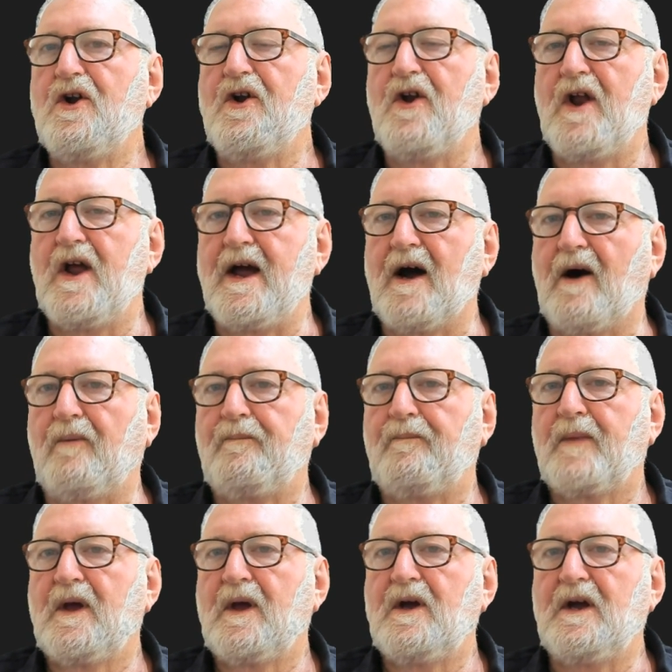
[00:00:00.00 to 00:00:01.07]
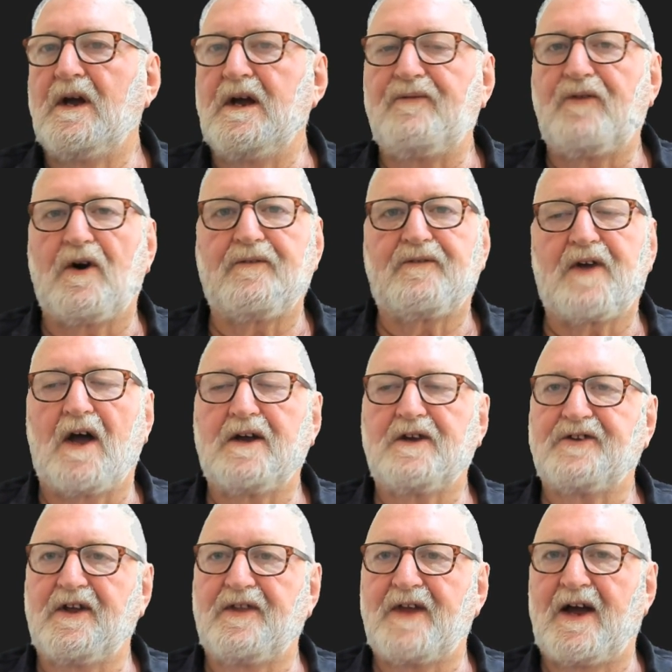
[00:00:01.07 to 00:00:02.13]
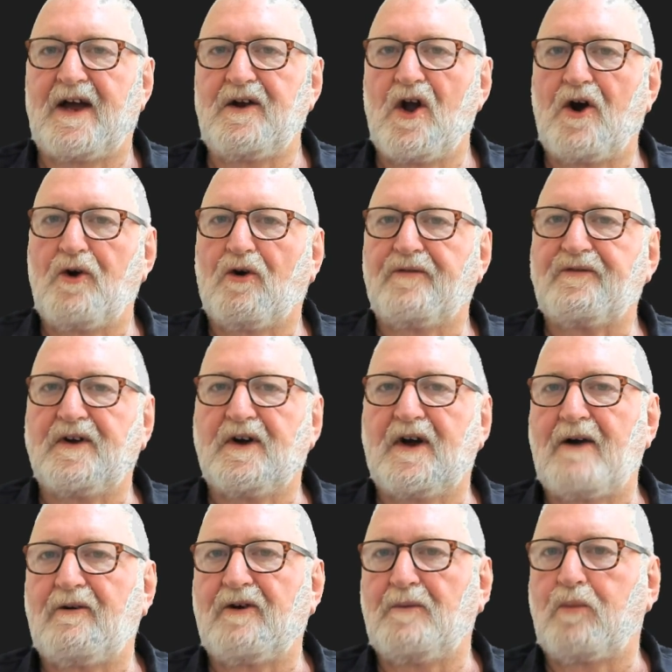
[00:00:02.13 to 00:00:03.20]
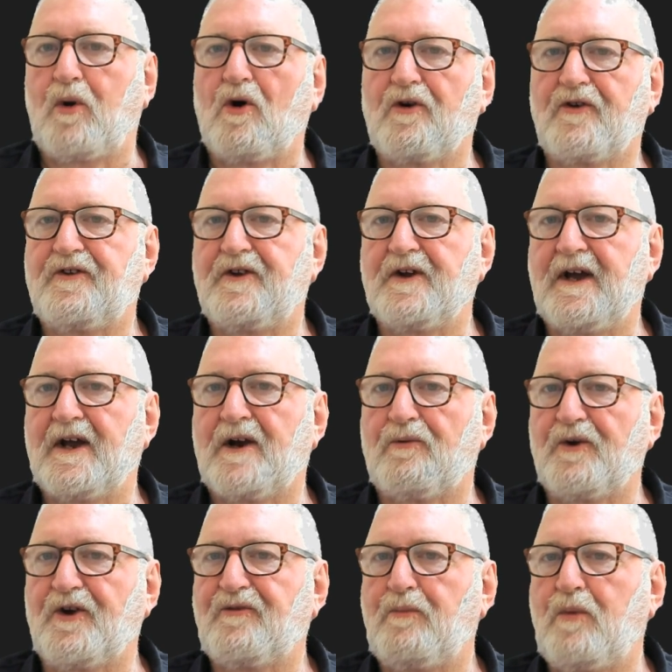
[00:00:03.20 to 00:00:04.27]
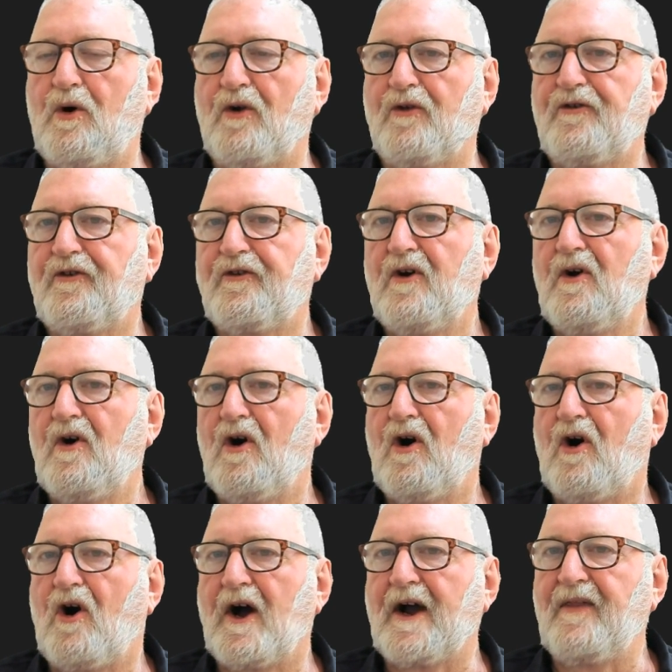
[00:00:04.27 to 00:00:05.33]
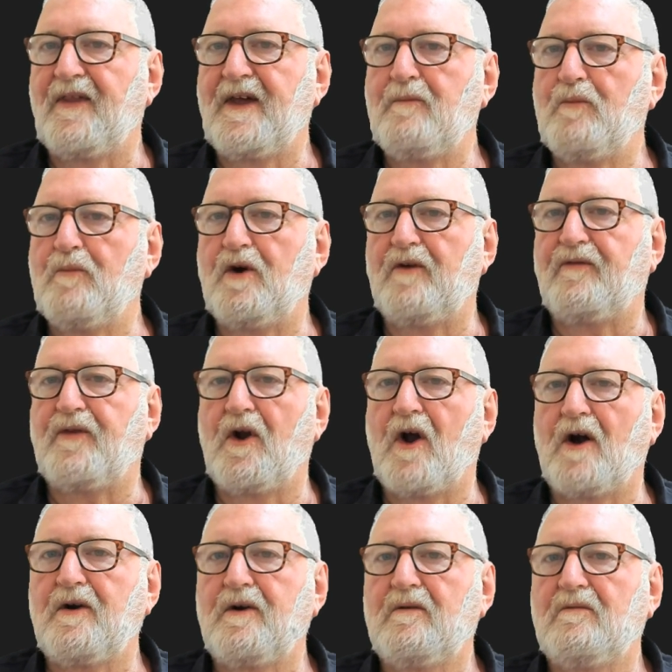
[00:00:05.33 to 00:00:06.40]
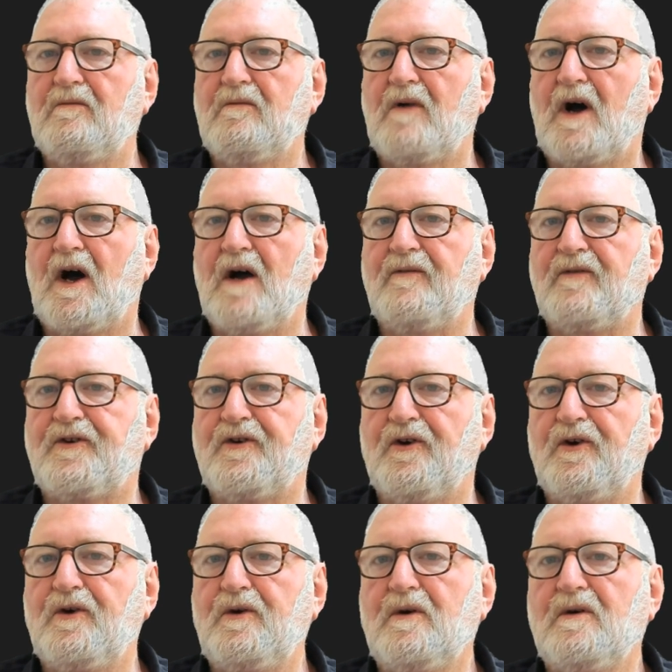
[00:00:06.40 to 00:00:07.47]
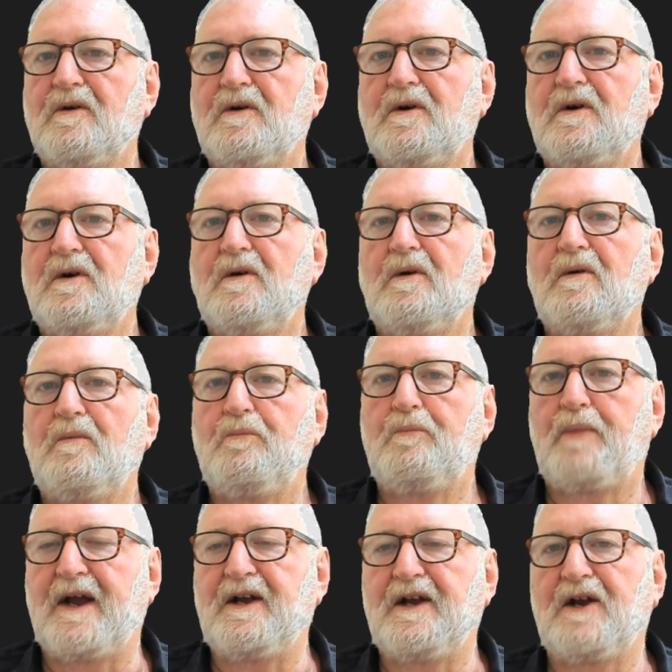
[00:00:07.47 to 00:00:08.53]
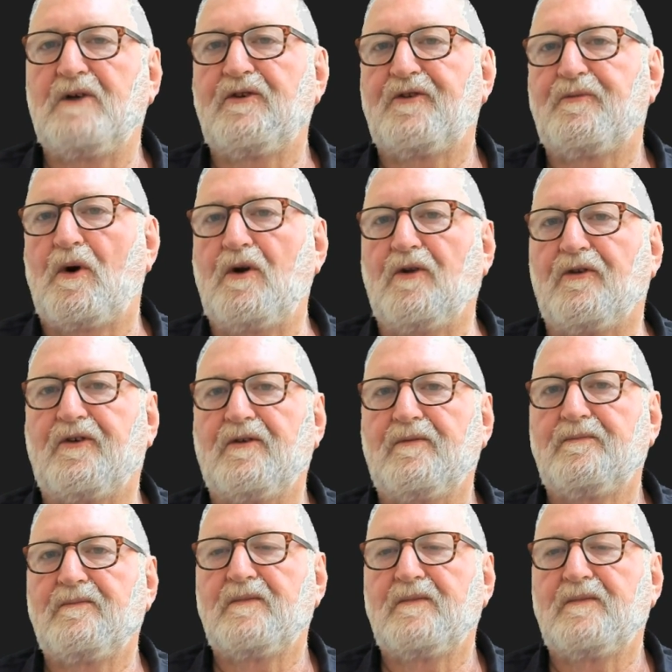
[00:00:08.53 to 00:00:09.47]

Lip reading: Now, if I've sent that note off to Harry Blogs to get a response, I can then move the note over to pending response.